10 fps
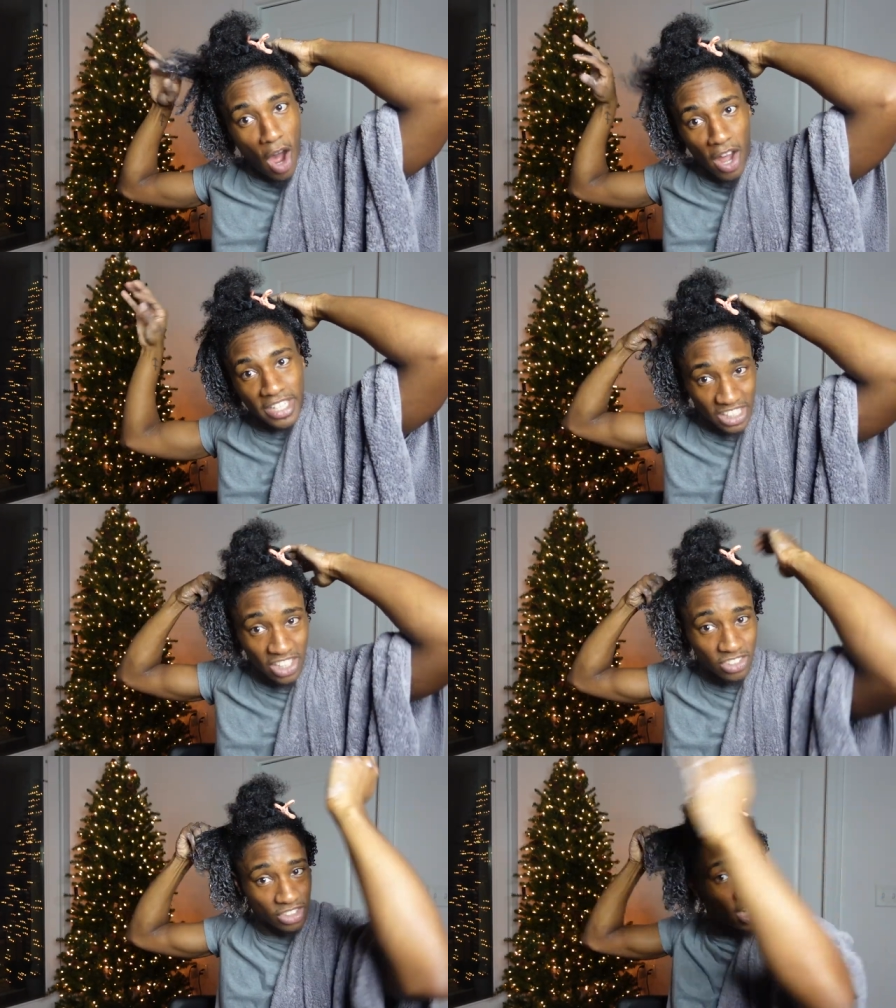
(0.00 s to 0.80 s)
all this
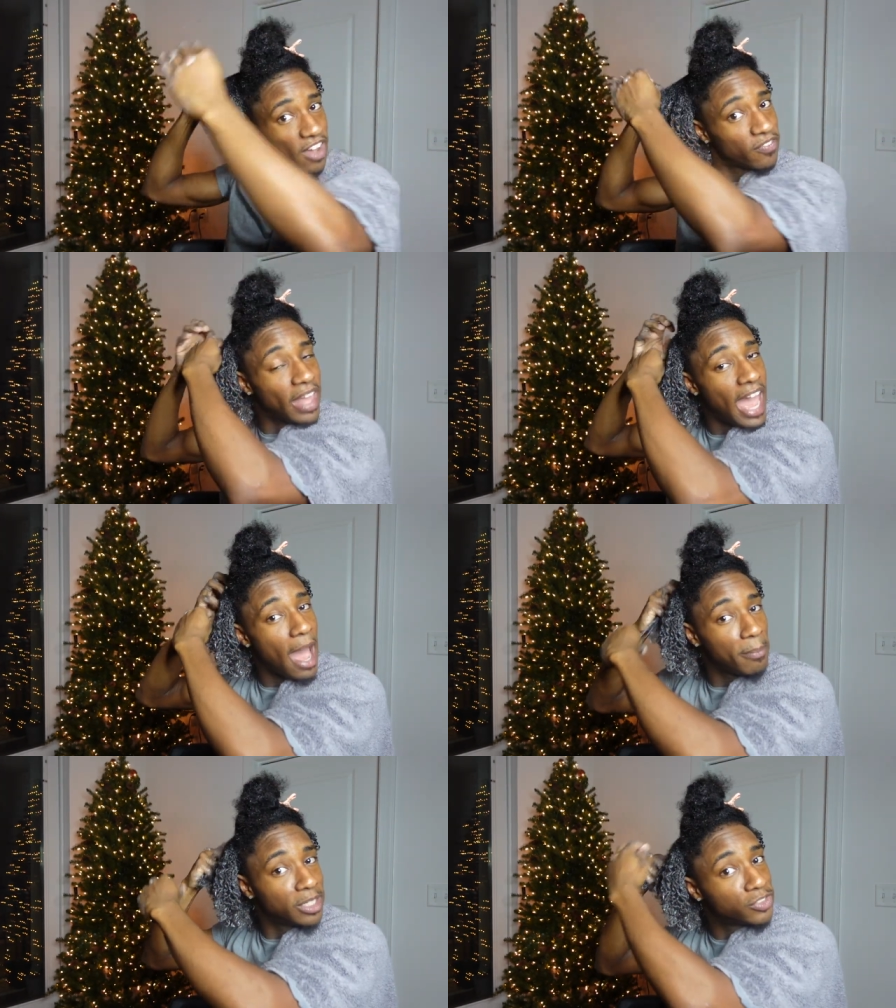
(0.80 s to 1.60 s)
good stuff that
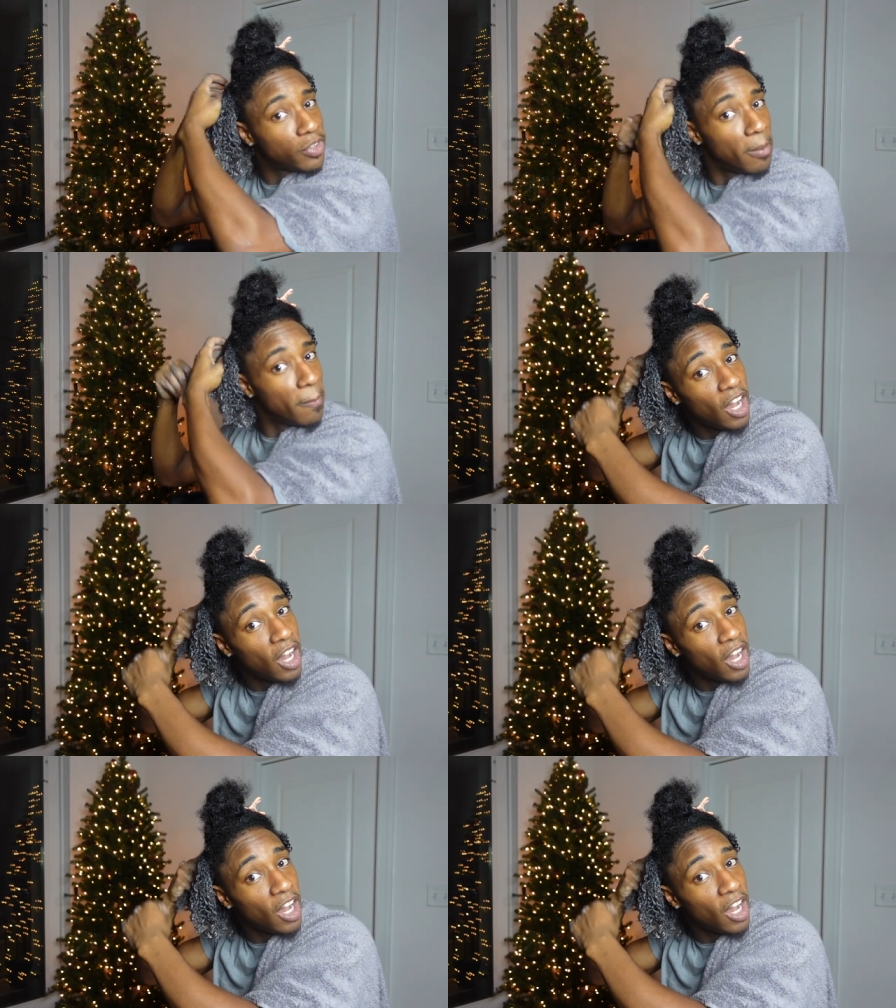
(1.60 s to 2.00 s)
happens from